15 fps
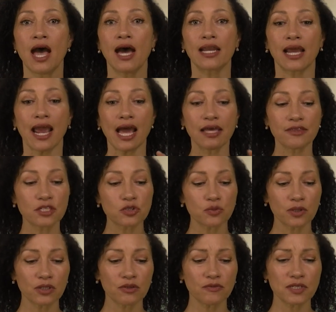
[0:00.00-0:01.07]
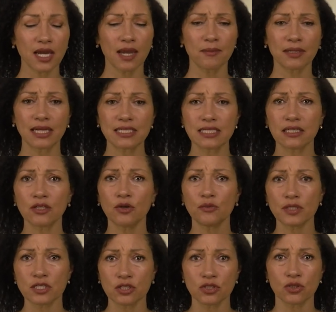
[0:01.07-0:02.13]
And I had this window of time and I didn't know
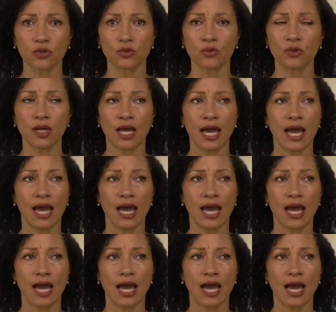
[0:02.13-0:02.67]
what to do.